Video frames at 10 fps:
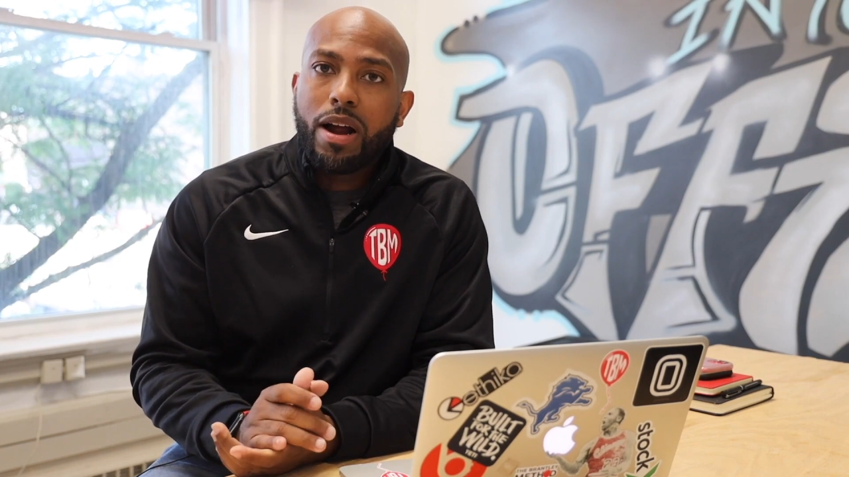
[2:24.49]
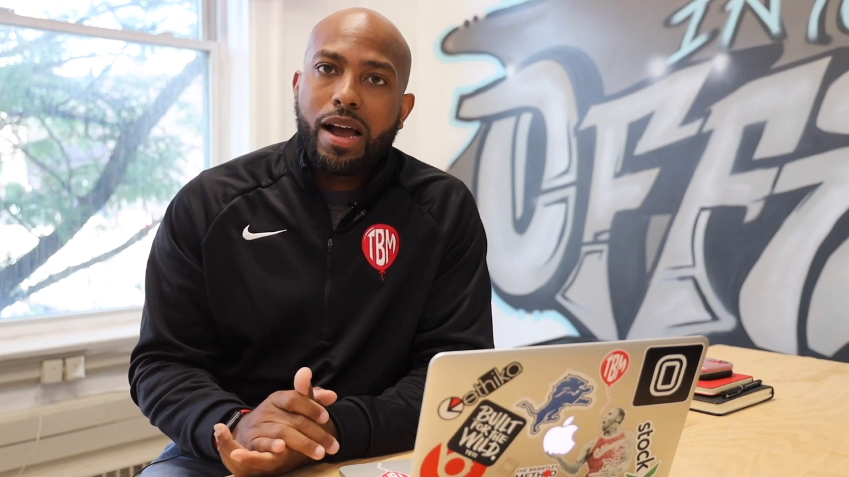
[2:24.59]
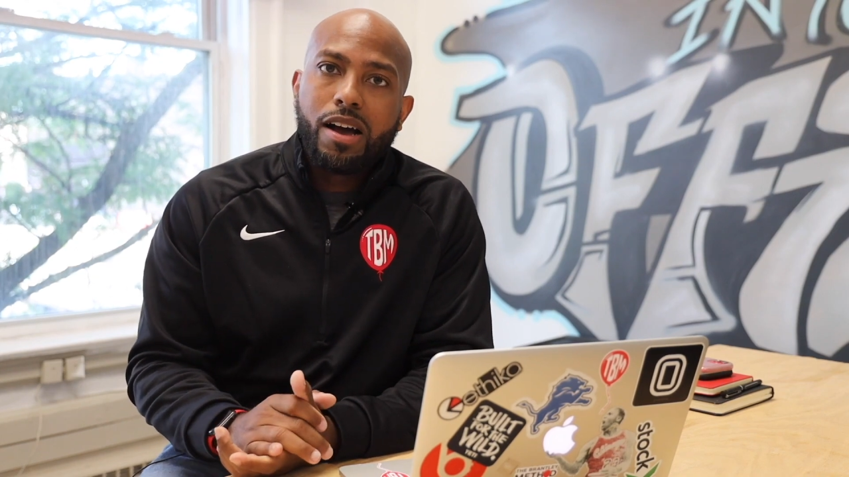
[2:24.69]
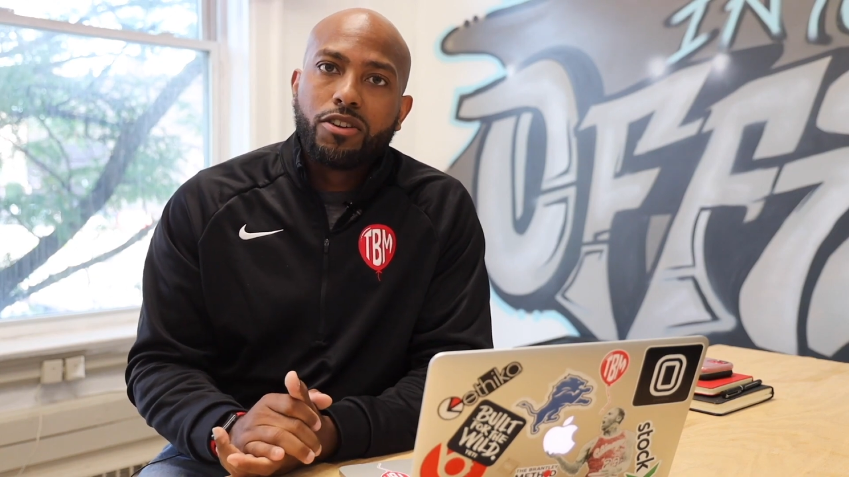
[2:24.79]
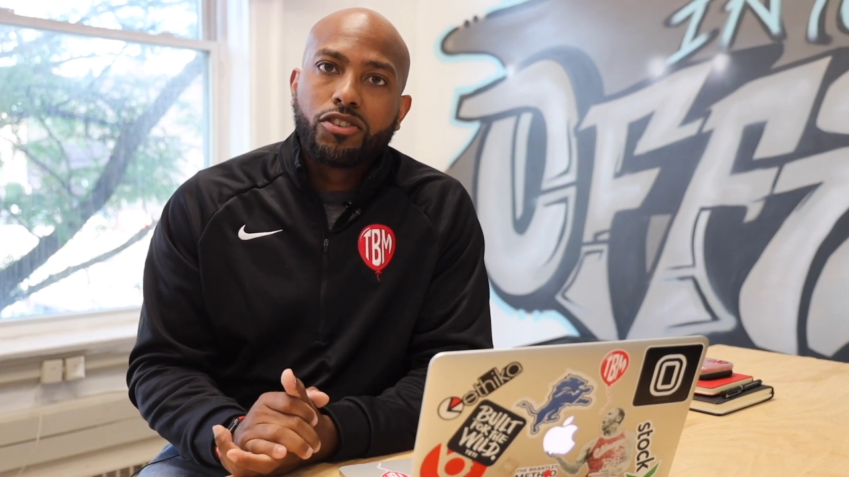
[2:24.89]
I
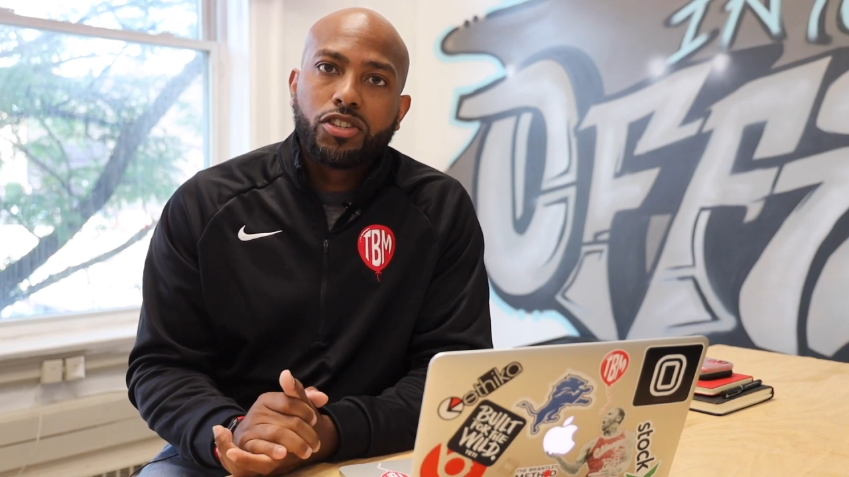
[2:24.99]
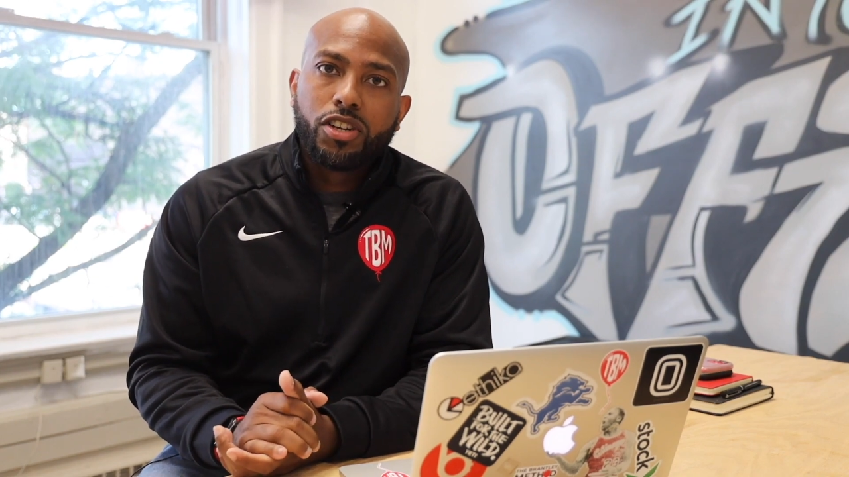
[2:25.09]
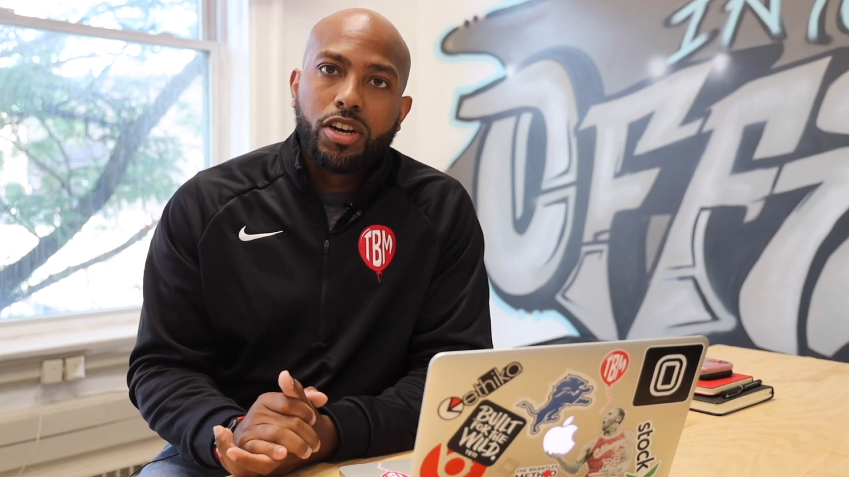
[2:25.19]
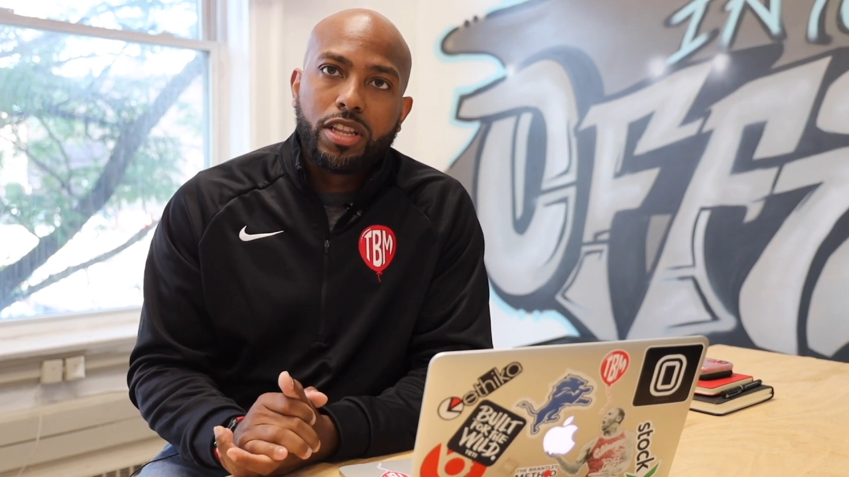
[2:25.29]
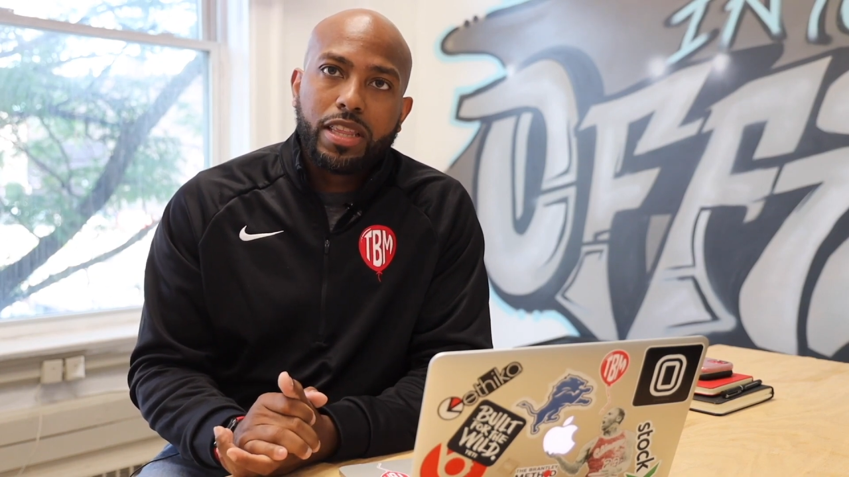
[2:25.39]

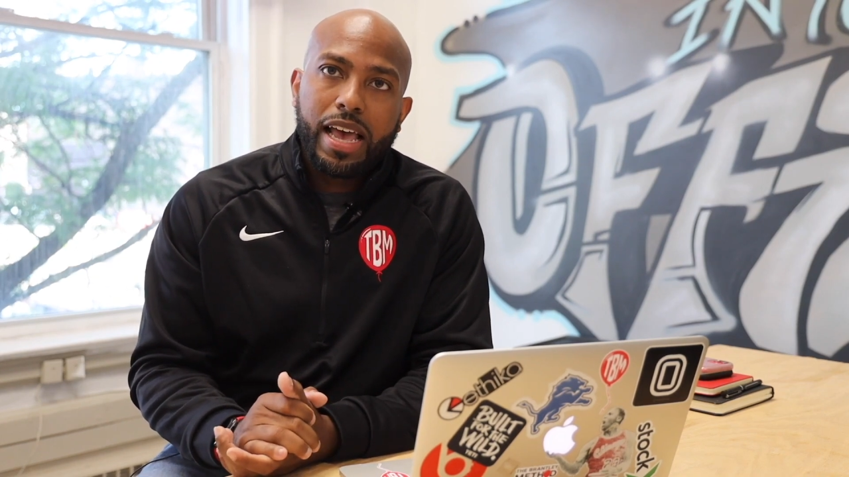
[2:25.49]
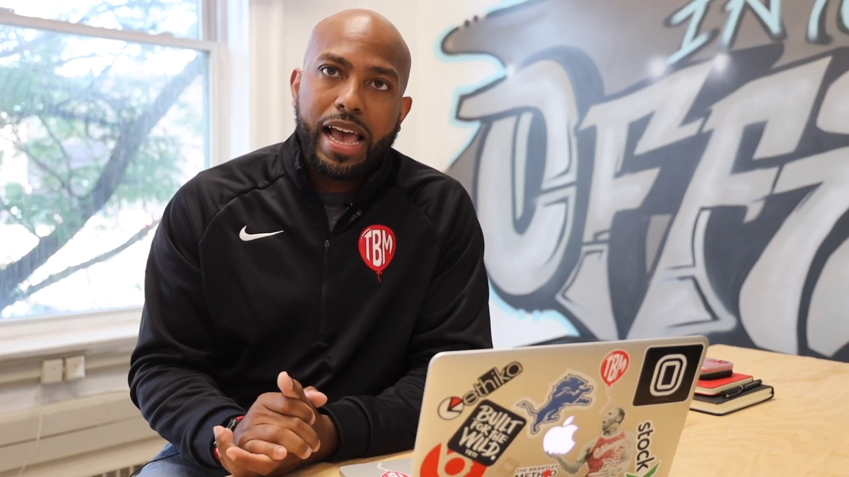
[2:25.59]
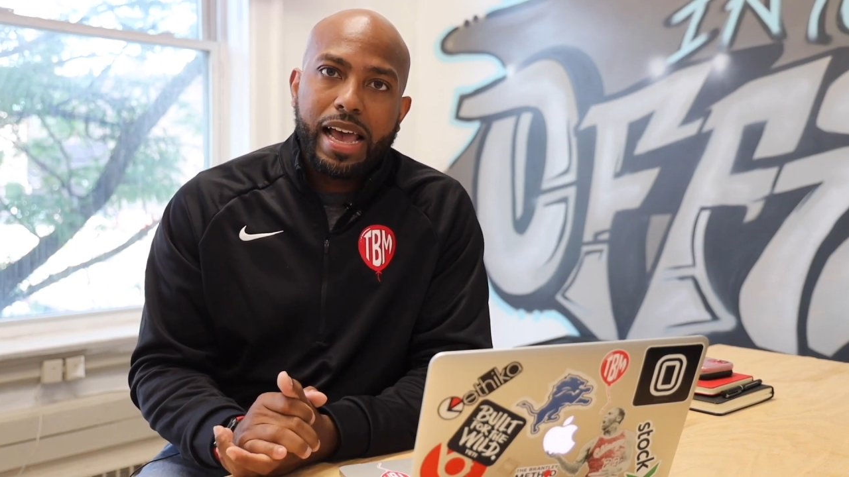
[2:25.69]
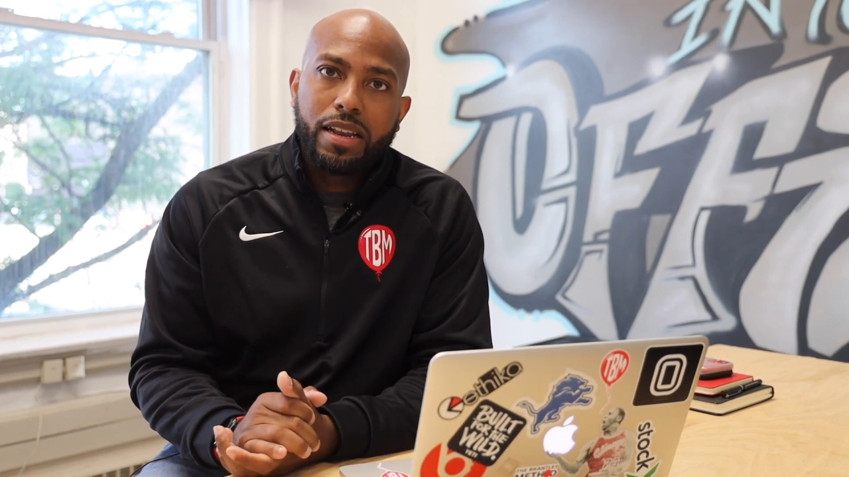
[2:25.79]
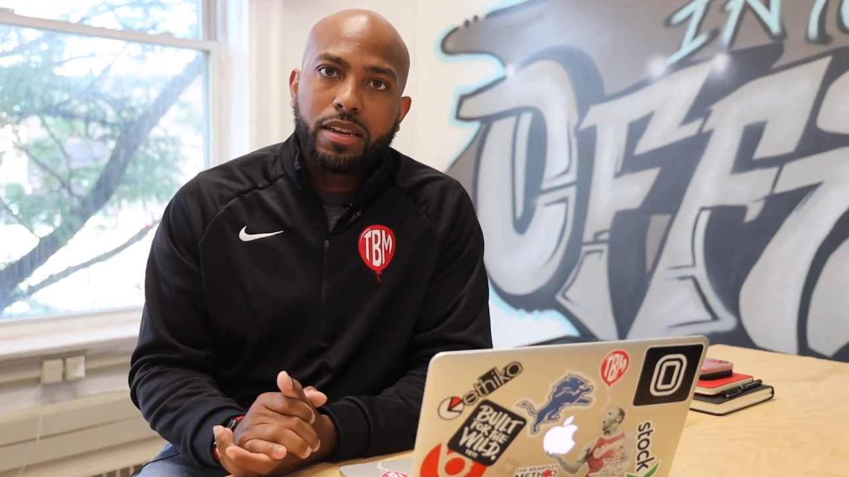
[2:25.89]
understood
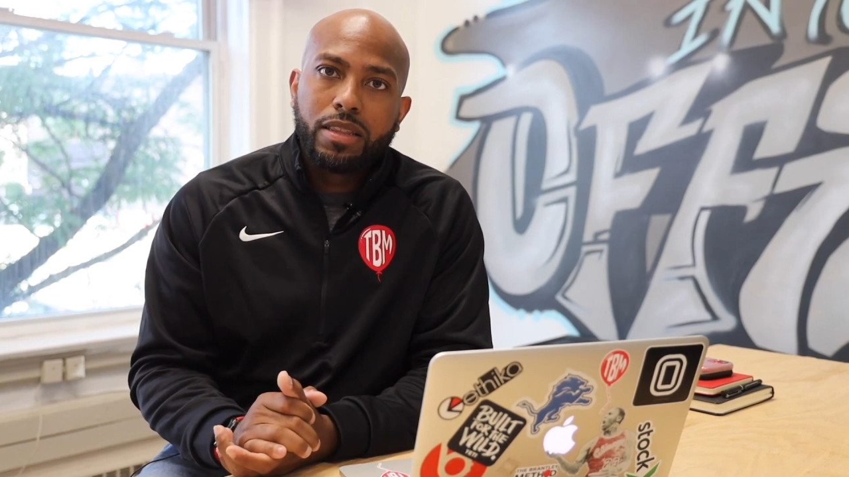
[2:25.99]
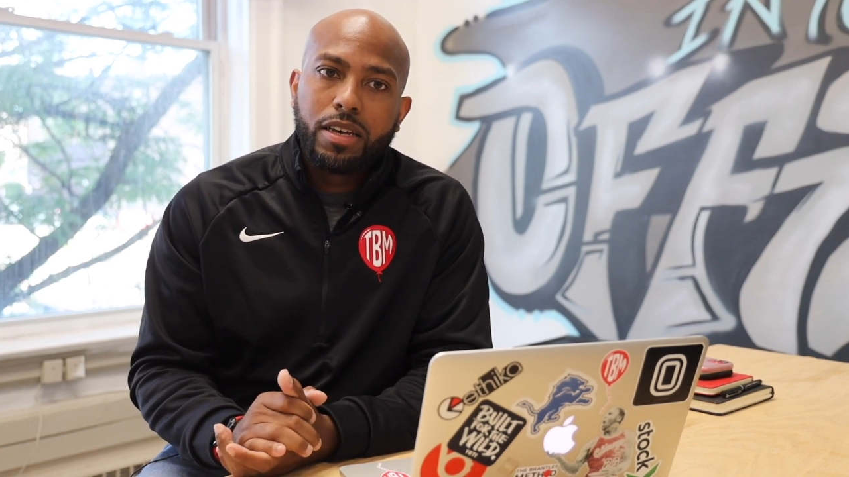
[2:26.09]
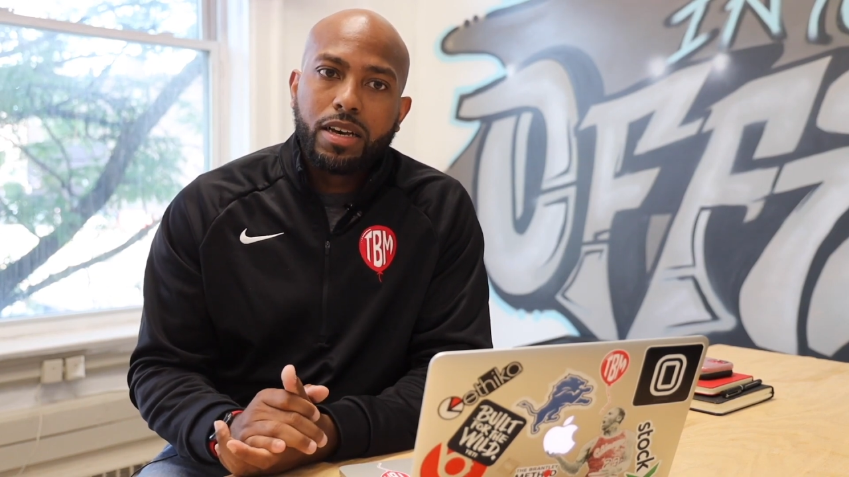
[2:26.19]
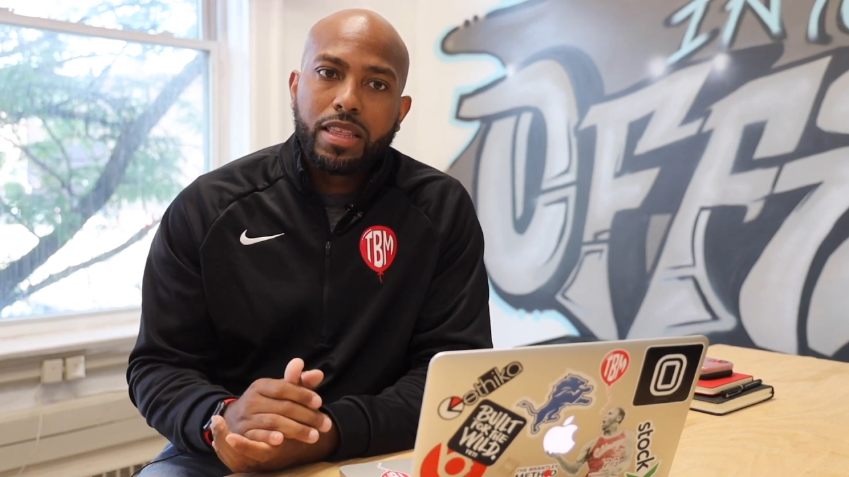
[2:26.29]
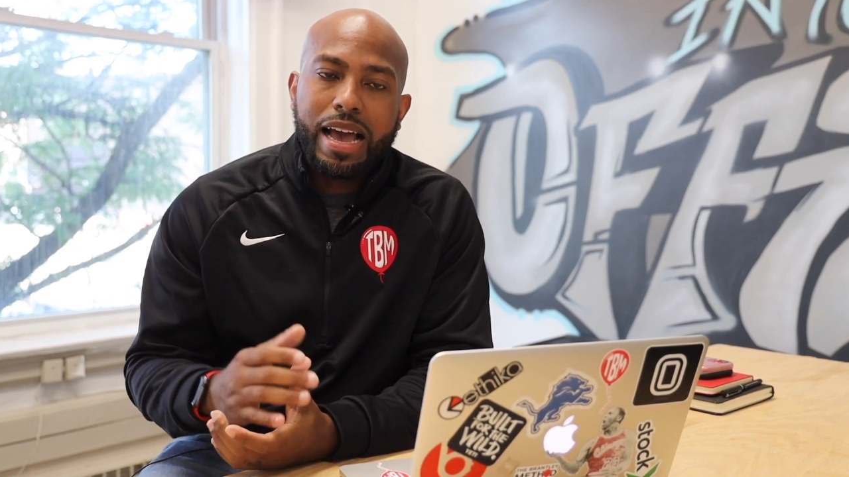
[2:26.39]
that
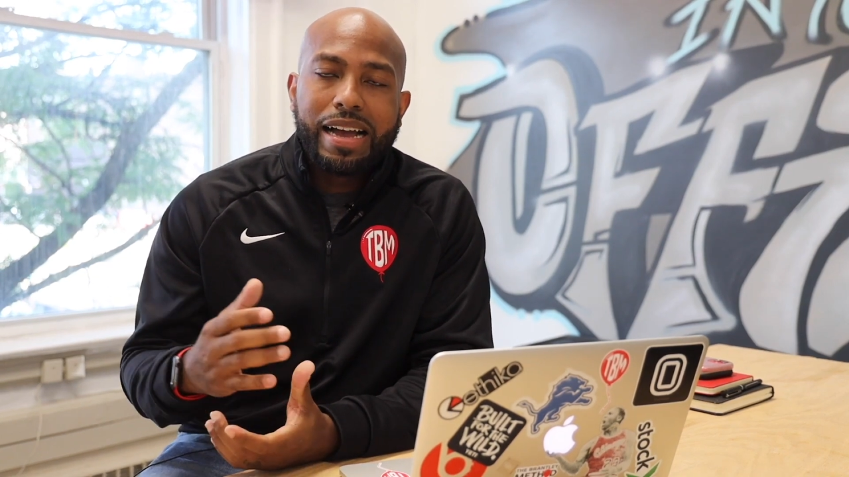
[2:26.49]
the